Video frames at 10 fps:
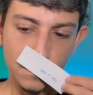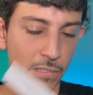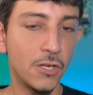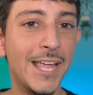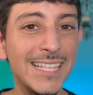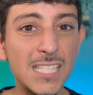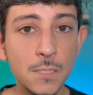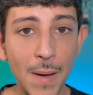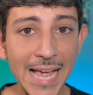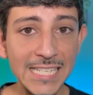You're getting
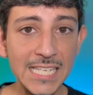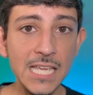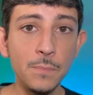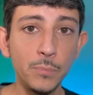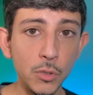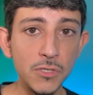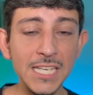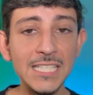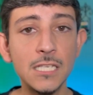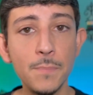spicy,
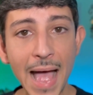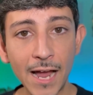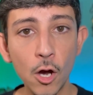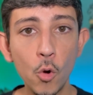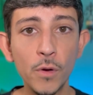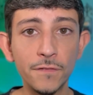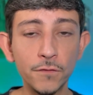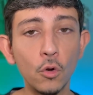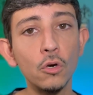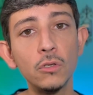boozy tobacco with
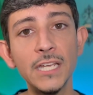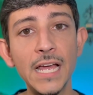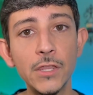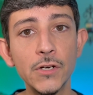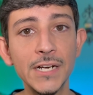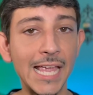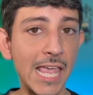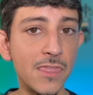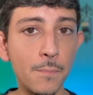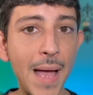floral leather
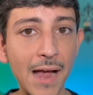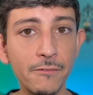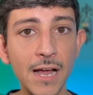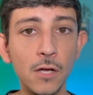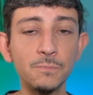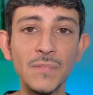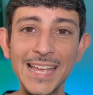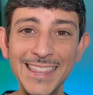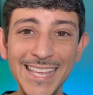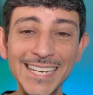in the background,
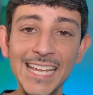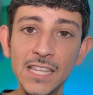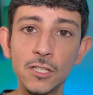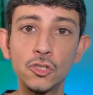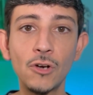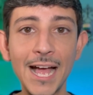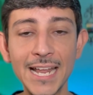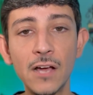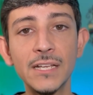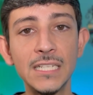and then in the dry
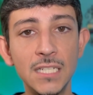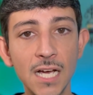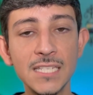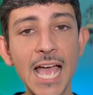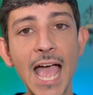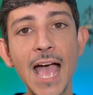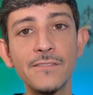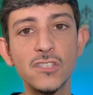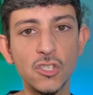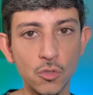down, it does have
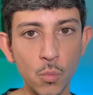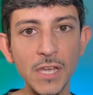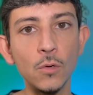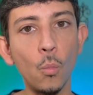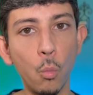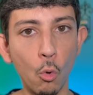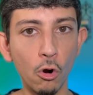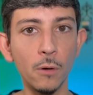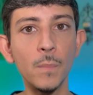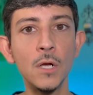sweet,
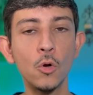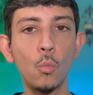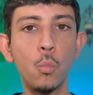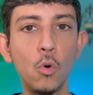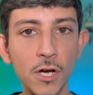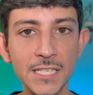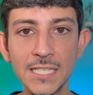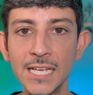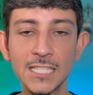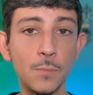warm woods.
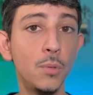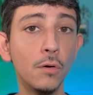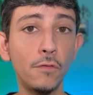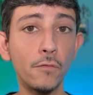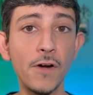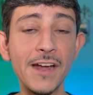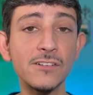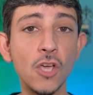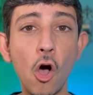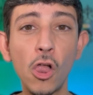It's a beautiful
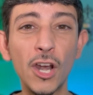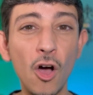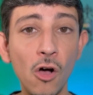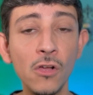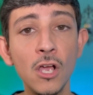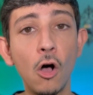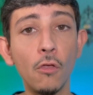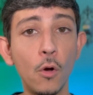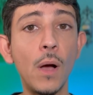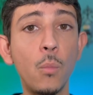fragrance all in all,
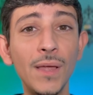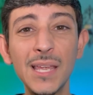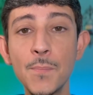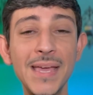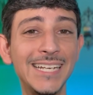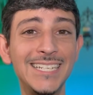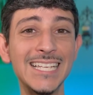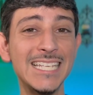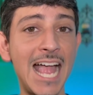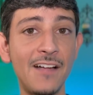although I will admit it
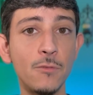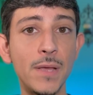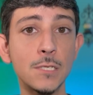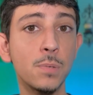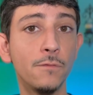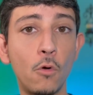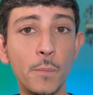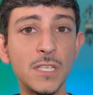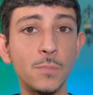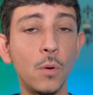doesn't have the best
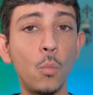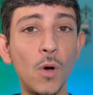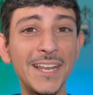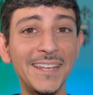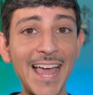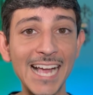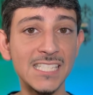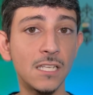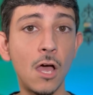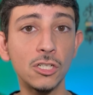performance, but what it lacks
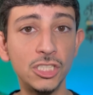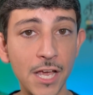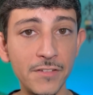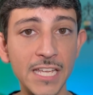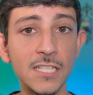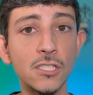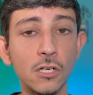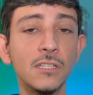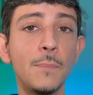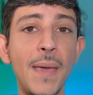in longevity, it
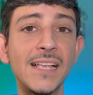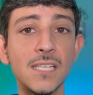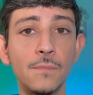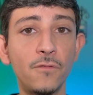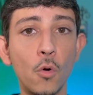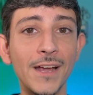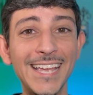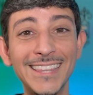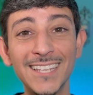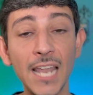certainly makes up for
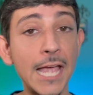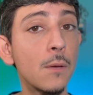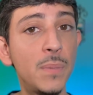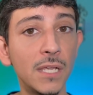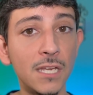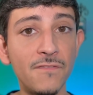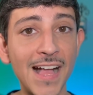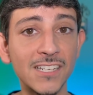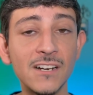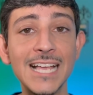in the likability
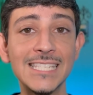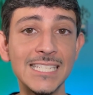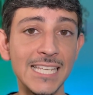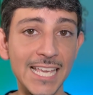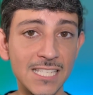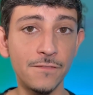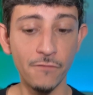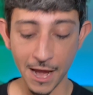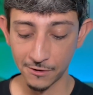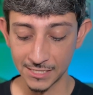factor, as this is a
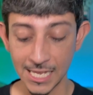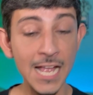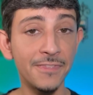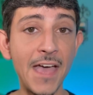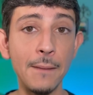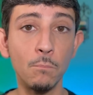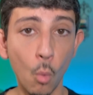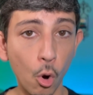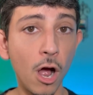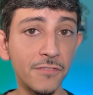fragrance that
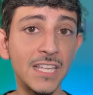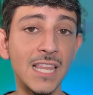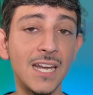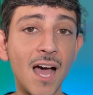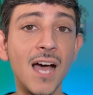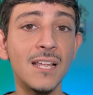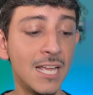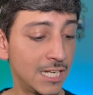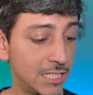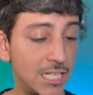more often than not
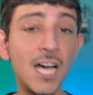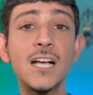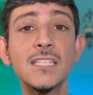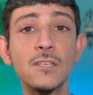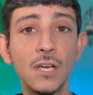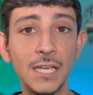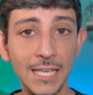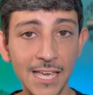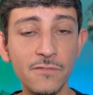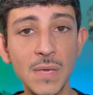does
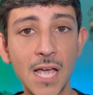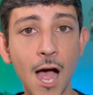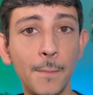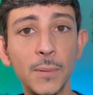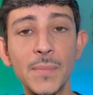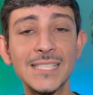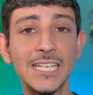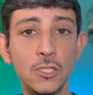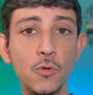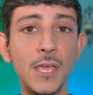give me compliments. I
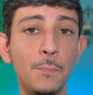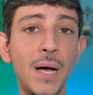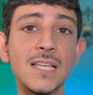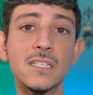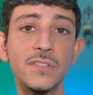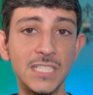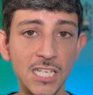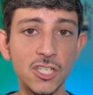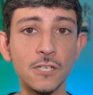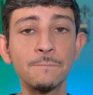do get positive
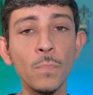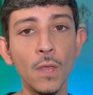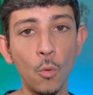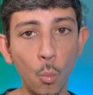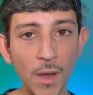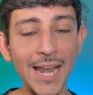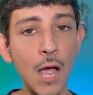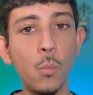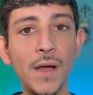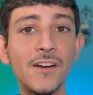attention when I
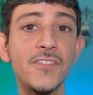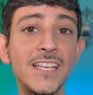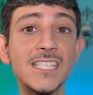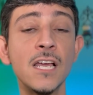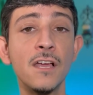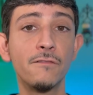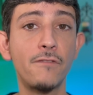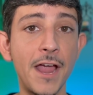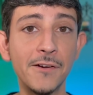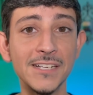wear this
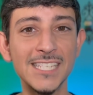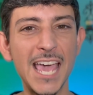fragrance.